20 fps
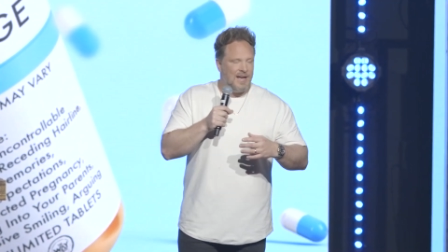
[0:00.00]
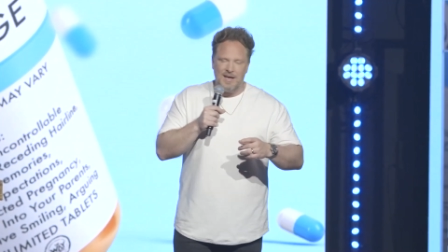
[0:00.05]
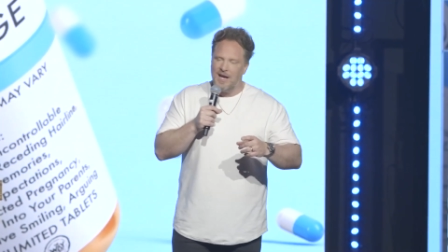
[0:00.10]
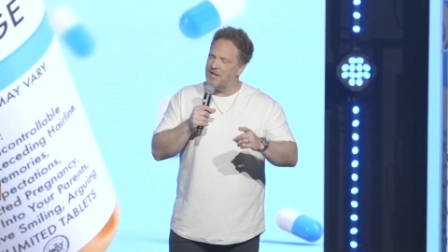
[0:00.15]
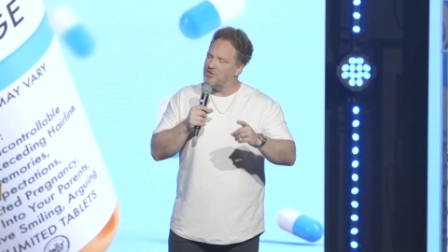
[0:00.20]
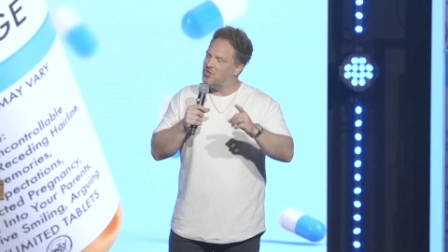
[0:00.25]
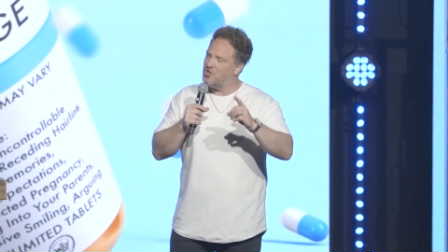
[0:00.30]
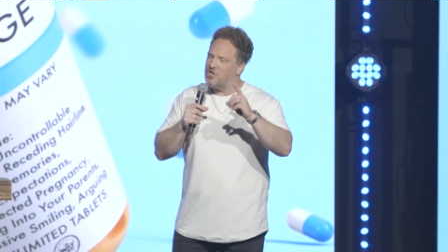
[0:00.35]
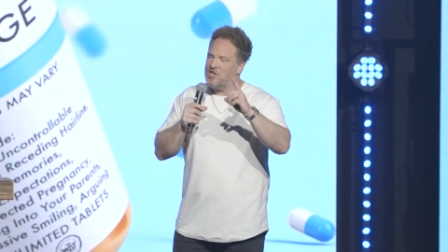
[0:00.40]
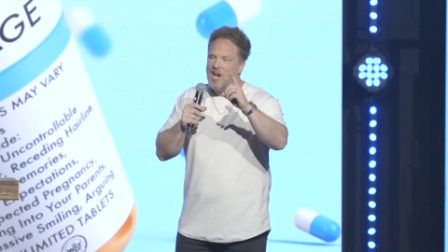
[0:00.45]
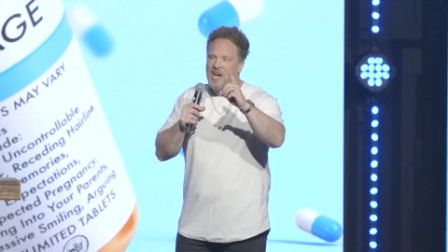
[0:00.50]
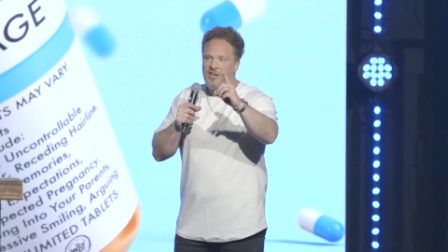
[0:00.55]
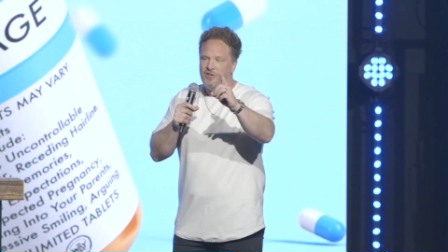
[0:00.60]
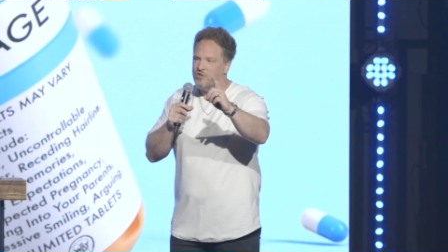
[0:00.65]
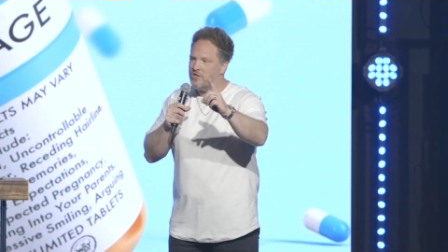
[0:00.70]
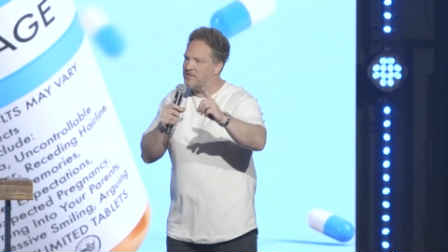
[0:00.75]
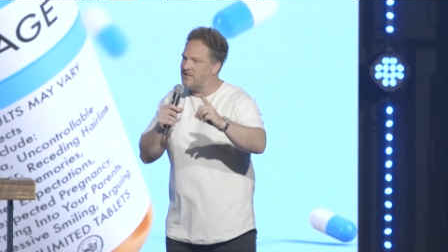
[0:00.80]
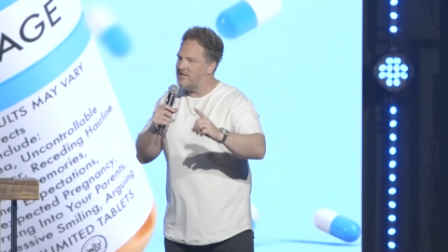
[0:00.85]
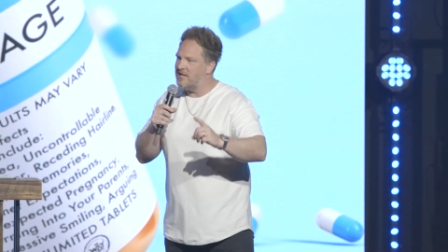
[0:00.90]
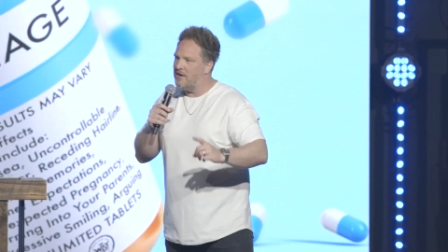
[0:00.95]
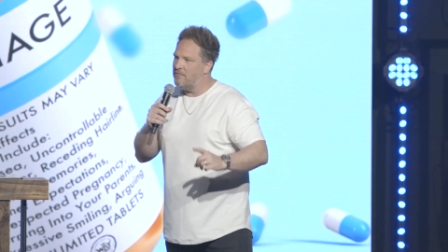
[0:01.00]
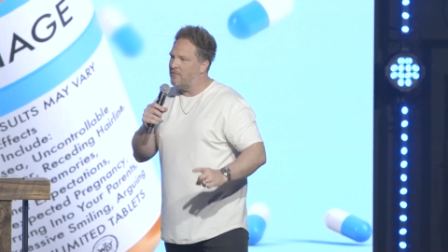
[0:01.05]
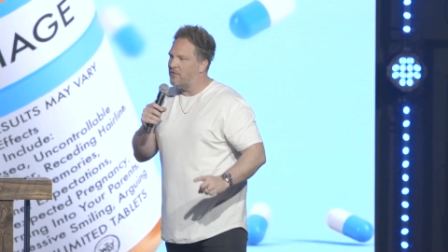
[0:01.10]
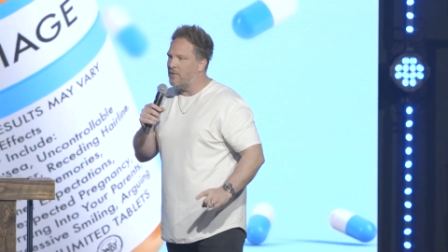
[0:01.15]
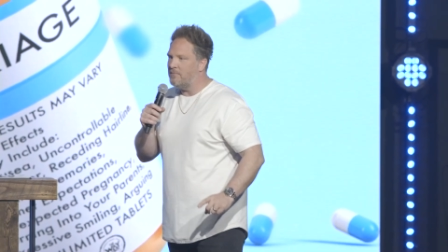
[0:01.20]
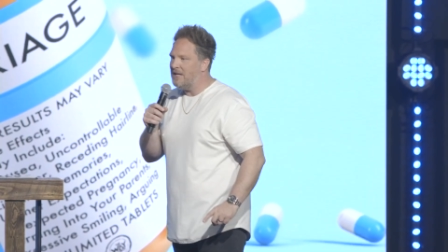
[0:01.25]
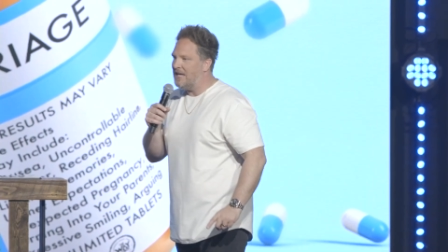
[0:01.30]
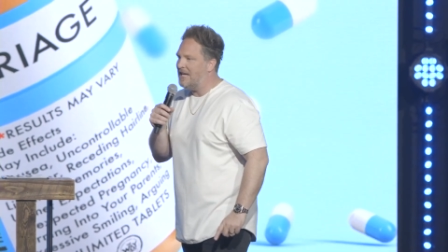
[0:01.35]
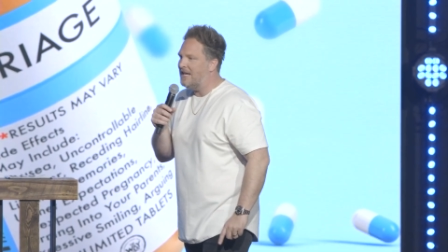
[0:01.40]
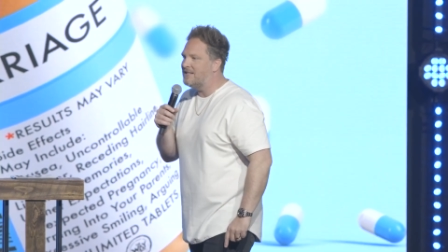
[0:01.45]
God changes them
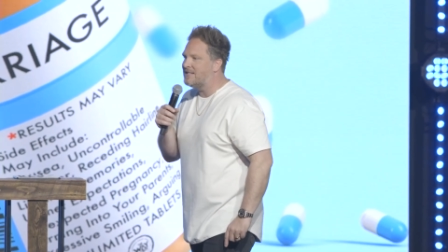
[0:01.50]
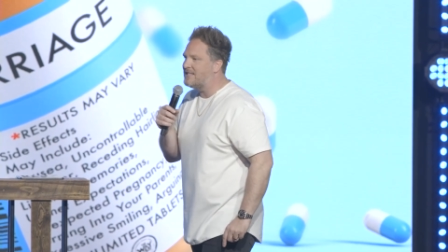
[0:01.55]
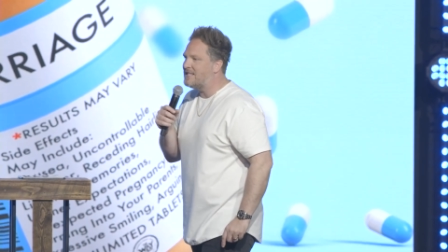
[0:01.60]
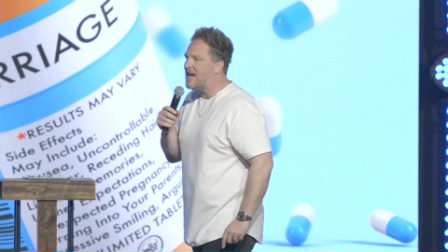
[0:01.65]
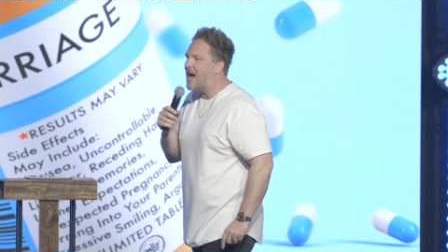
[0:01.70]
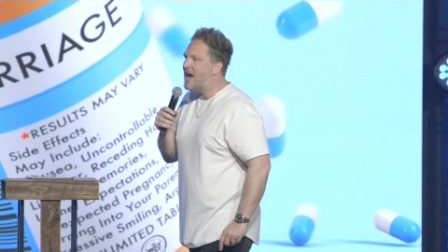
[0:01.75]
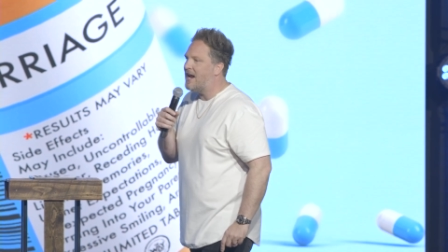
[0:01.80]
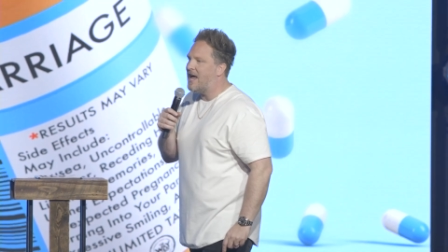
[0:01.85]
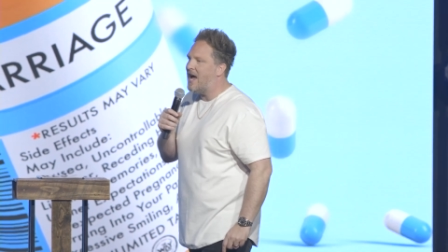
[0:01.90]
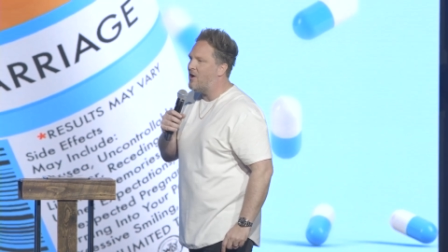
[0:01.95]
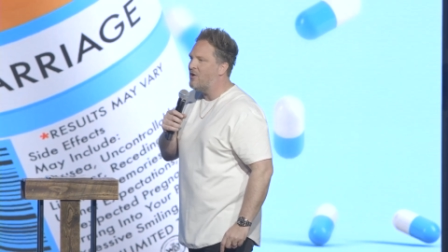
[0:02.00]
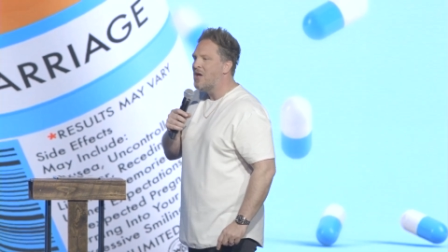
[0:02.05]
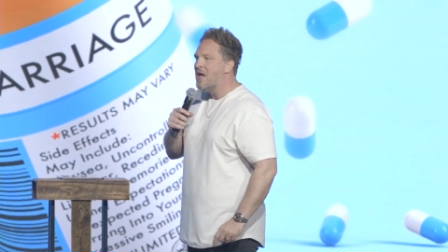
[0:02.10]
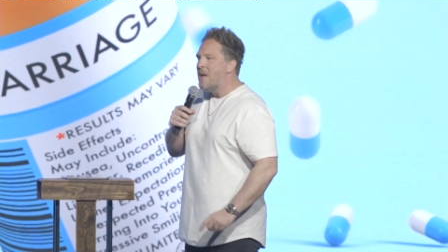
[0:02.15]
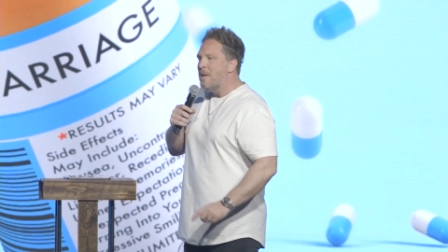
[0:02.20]
from the inside out.